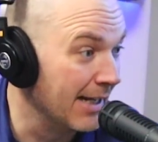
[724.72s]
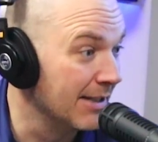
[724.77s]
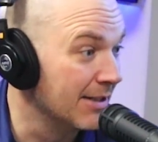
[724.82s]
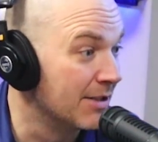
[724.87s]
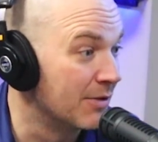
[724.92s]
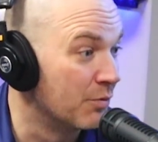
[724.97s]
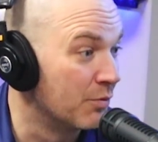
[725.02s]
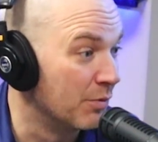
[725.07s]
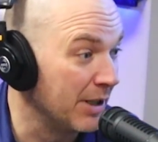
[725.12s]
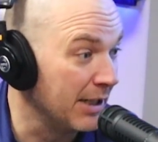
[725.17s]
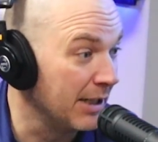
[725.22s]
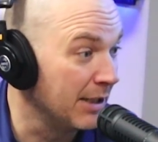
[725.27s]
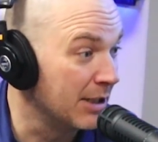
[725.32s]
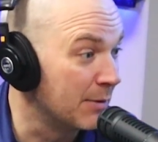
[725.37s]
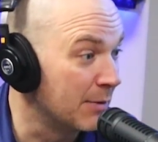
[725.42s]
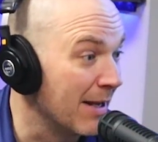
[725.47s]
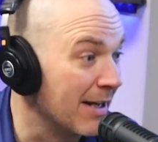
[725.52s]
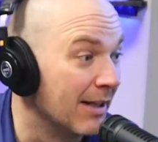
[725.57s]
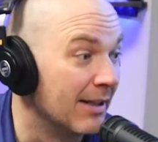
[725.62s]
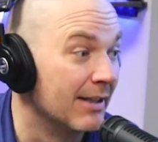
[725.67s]
And we
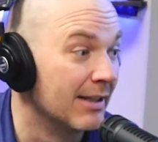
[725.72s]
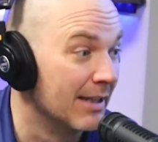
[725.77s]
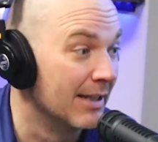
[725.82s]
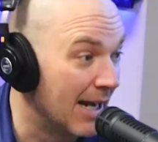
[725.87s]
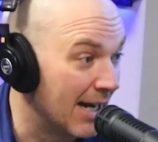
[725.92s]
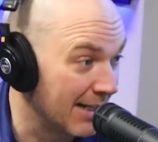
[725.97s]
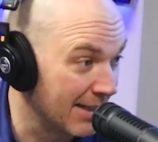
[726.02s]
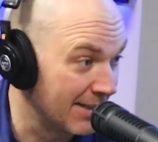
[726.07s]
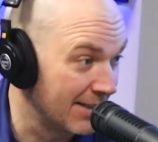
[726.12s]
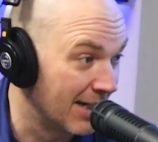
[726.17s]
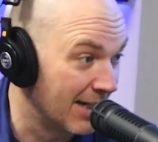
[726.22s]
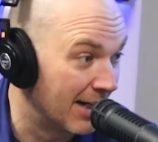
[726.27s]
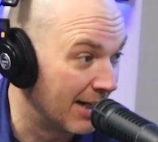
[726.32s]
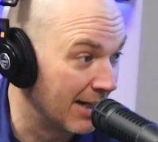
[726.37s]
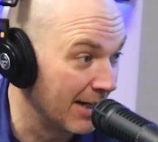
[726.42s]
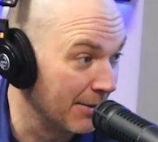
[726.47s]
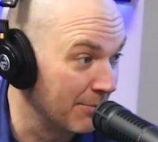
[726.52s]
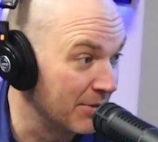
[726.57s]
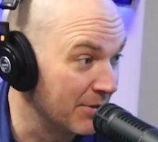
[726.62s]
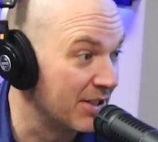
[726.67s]
spend a lot of
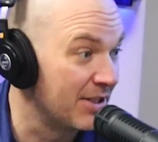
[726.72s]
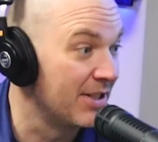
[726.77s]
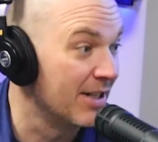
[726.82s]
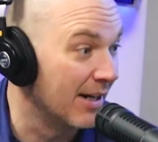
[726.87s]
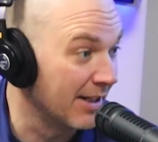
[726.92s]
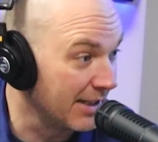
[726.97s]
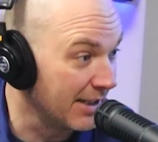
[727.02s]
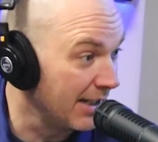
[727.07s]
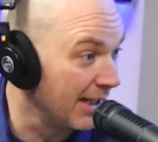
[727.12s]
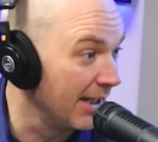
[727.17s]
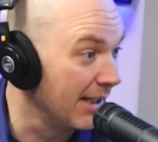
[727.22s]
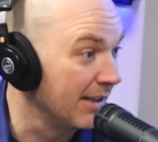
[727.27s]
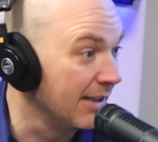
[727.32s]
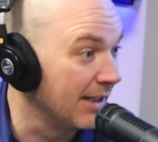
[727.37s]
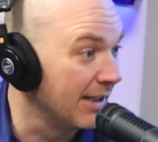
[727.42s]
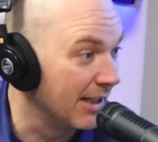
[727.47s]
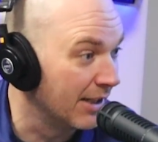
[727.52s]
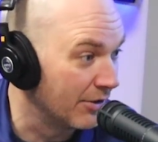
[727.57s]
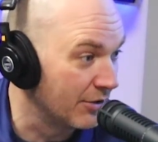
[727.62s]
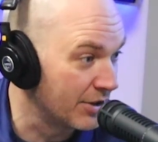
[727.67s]
time studying
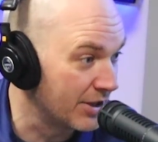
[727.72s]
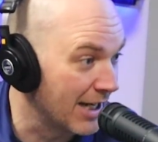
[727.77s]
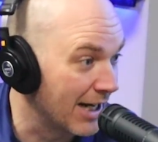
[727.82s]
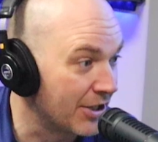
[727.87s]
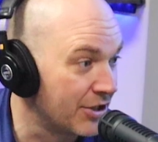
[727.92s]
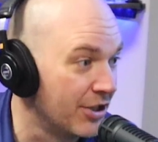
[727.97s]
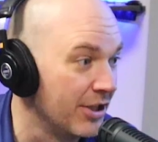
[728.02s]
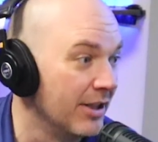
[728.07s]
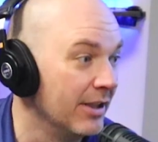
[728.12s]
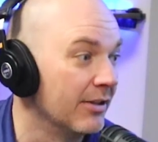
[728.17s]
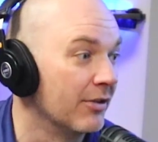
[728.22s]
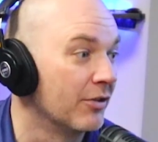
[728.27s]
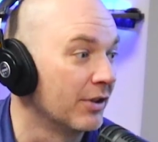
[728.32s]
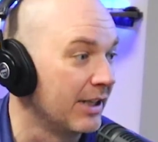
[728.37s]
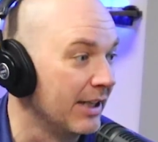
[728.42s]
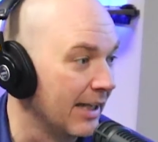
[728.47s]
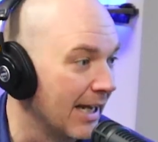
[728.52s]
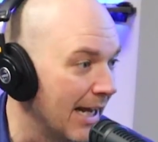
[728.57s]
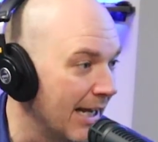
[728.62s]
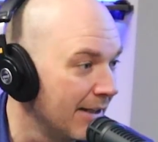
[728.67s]
the intersection,
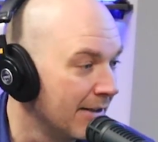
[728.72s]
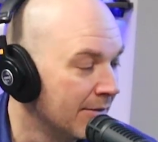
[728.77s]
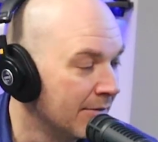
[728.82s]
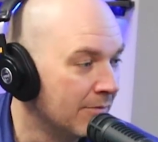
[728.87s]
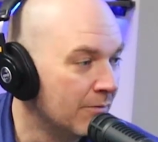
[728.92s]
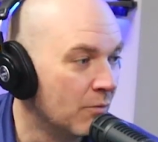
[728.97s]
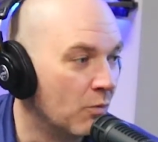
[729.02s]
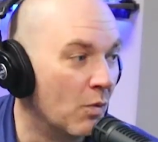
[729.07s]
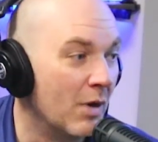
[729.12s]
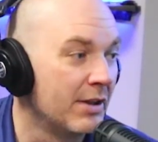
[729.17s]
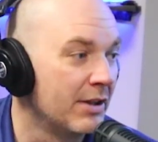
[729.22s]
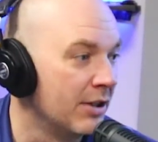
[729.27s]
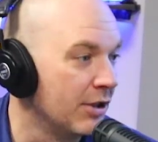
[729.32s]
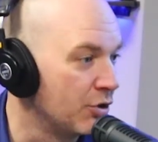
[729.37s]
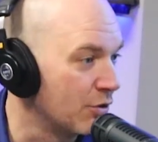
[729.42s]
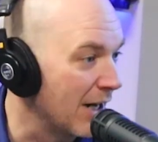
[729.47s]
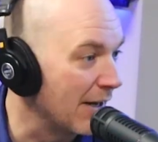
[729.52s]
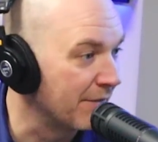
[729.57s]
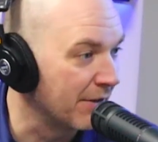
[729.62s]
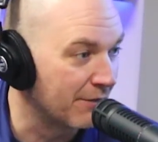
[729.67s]
looking at what the
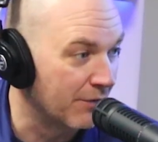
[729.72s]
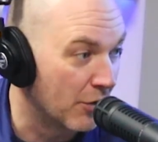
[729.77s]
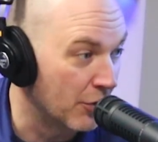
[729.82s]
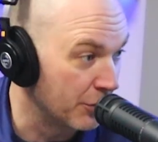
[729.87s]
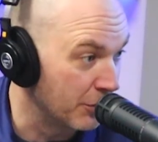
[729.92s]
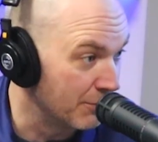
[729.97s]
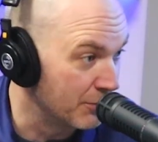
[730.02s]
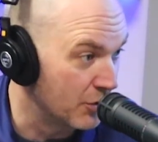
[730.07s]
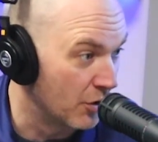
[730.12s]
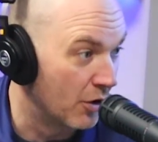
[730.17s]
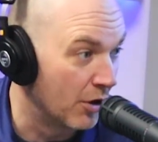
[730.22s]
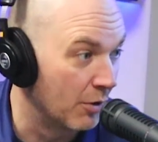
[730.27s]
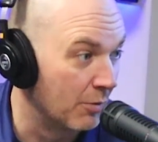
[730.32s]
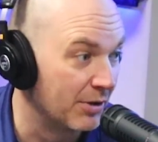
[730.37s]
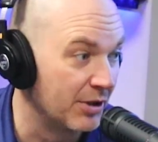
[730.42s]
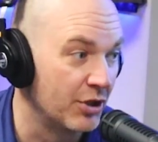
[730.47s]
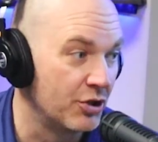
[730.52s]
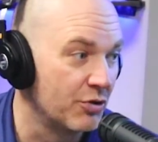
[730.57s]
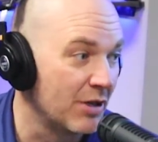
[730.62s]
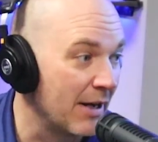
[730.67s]
traffic volumes are,
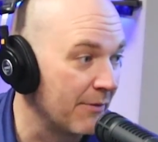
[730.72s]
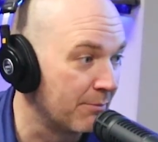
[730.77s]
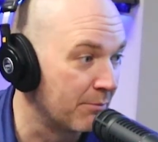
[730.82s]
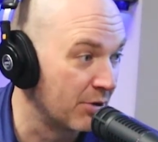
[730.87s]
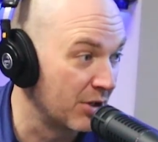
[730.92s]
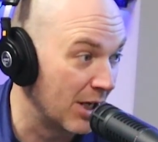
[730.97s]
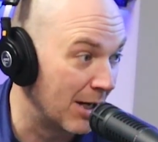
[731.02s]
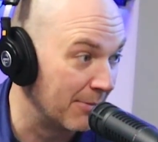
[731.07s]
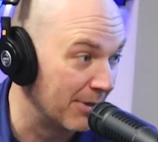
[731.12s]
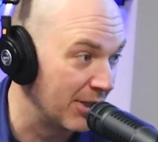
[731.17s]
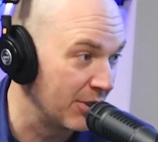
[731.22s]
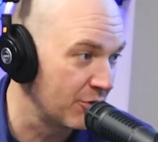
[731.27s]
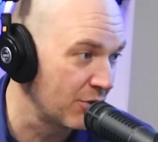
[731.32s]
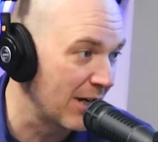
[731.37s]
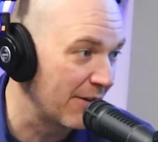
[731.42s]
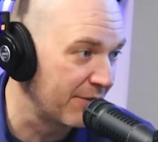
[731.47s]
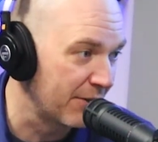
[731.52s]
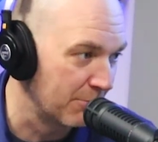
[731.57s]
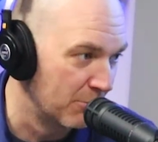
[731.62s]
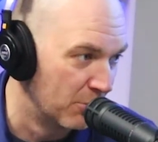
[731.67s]
what the predominant
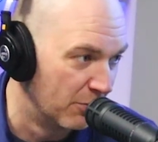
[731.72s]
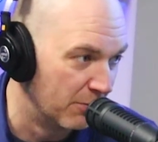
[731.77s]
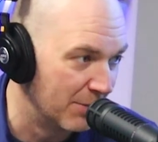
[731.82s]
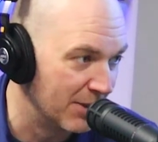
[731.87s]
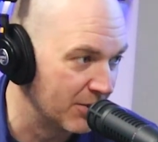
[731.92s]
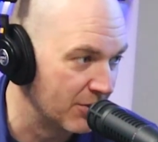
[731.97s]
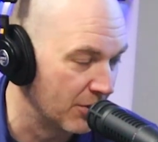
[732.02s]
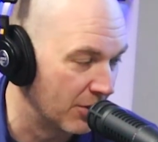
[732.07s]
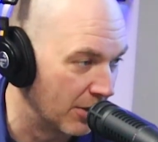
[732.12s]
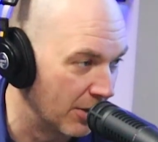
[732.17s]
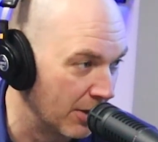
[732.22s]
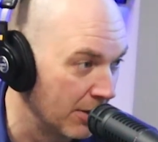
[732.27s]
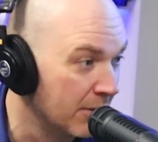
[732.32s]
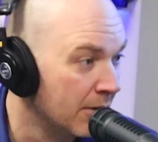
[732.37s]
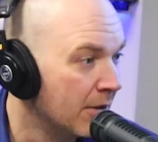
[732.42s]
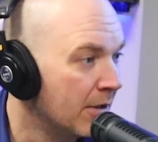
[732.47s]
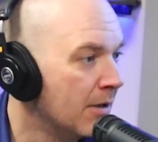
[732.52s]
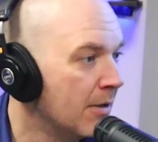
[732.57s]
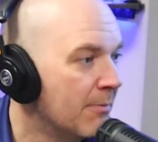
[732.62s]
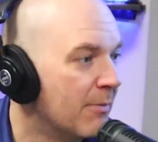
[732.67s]
traffic movements are,
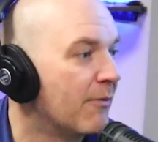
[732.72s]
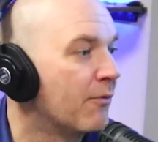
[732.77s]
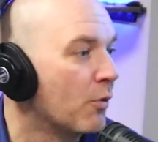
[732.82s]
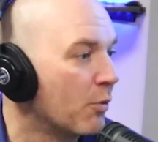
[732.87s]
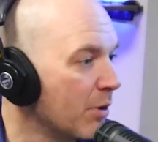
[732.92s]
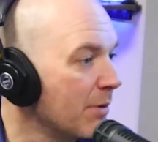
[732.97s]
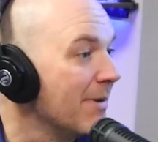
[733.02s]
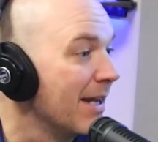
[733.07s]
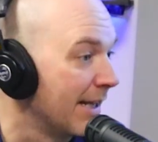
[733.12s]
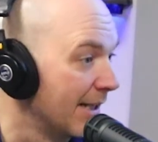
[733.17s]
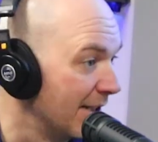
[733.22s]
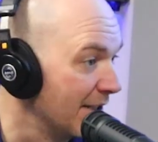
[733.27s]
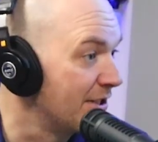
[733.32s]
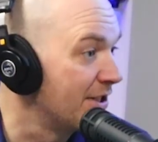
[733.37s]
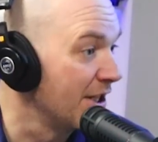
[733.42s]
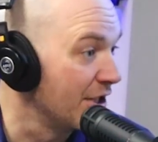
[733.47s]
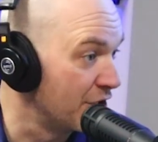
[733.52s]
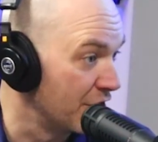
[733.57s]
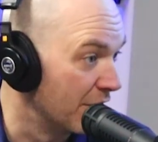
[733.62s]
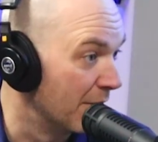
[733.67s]
before we make a
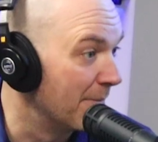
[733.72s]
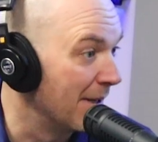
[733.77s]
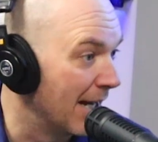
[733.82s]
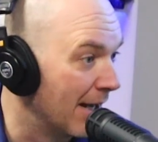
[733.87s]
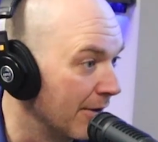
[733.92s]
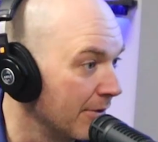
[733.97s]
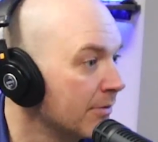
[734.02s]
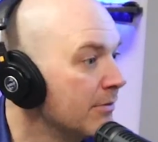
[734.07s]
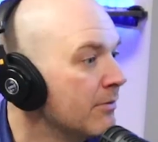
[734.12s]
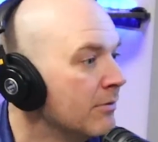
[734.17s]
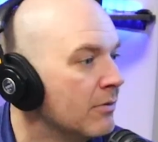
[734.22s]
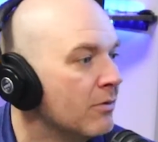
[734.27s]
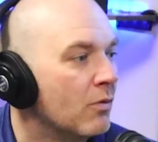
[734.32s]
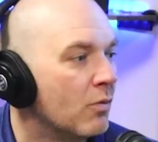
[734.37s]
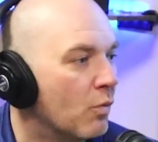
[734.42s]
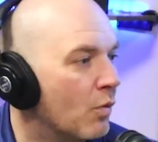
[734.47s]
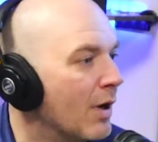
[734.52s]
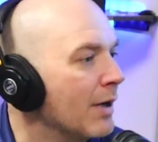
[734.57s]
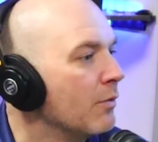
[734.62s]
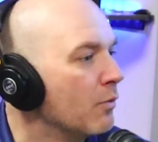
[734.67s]
decision about
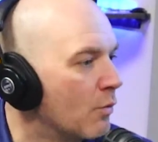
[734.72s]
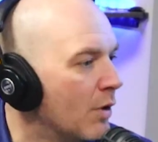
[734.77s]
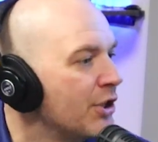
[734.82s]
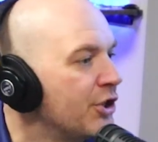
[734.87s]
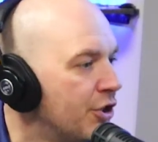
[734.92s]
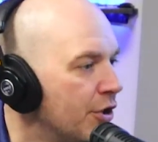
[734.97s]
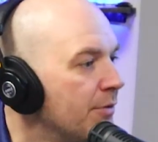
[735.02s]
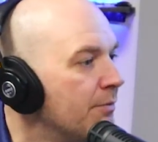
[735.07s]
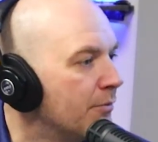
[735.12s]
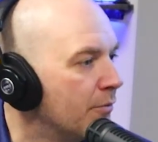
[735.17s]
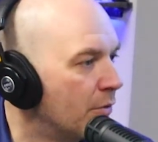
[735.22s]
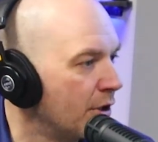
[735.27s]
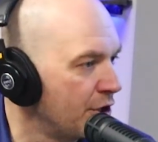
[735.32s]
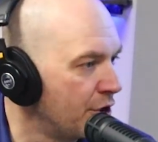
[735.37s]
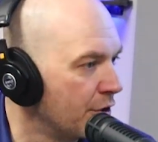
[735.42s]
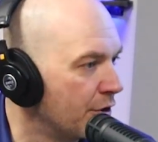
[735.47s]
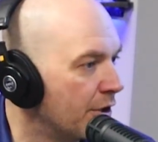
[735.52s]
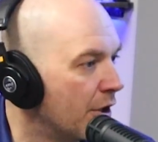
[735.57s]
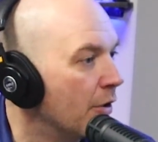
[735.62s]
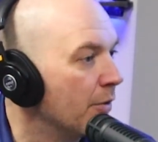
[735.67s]
what
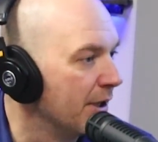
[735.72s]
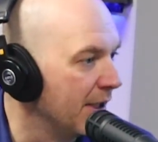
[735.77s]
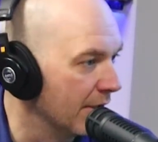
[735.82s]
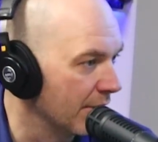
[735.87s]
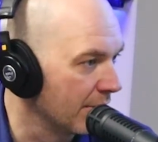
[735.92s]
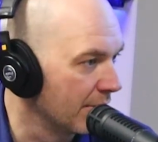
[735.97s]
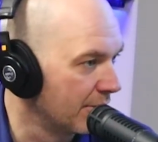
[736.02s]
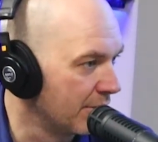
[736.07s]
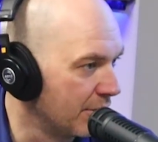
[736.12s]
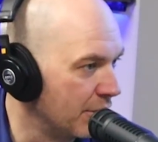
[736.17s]
should go here.